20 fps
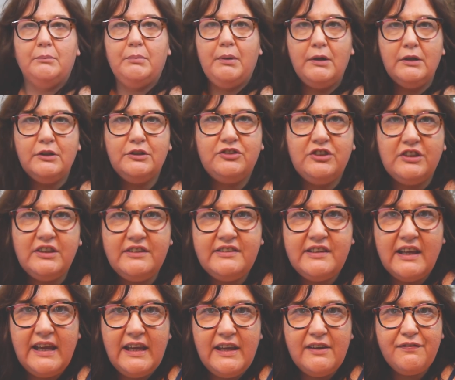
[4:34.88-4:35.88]
Apologies
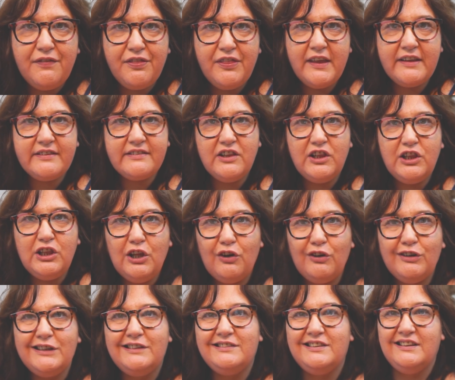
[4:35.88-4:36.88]
if this
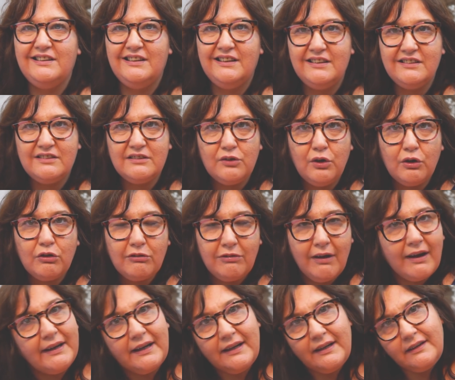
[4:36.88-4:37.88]
lighting is not
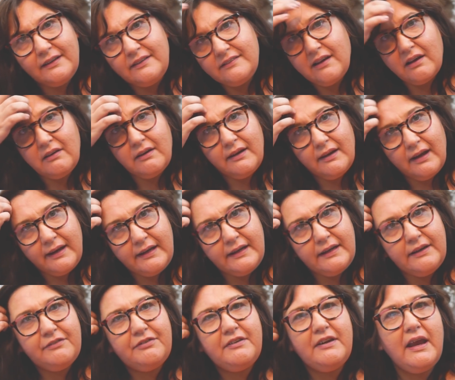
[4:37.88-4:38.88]
great. It is
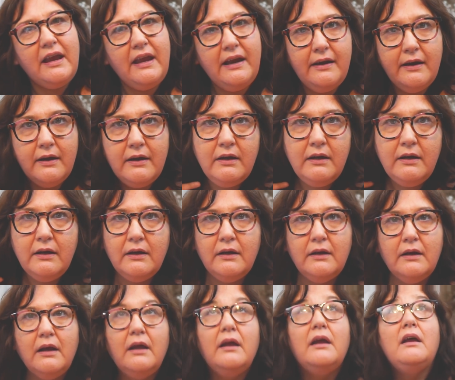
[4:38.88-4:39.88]
evening.
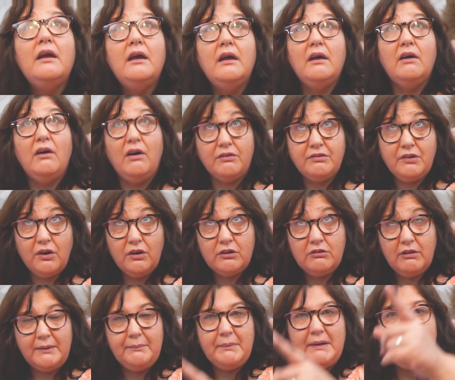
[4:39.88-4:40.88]
I've got a
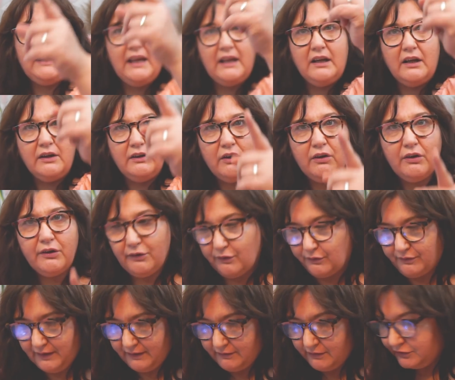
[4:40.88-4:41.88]
great big yellow light
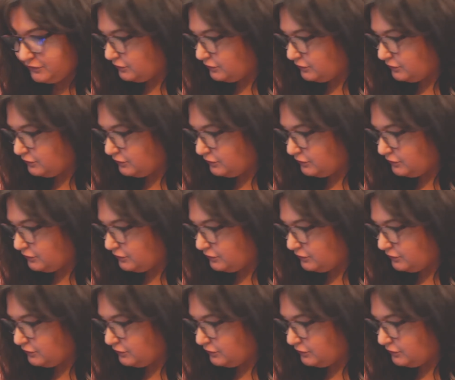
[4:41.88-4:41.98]
on there. I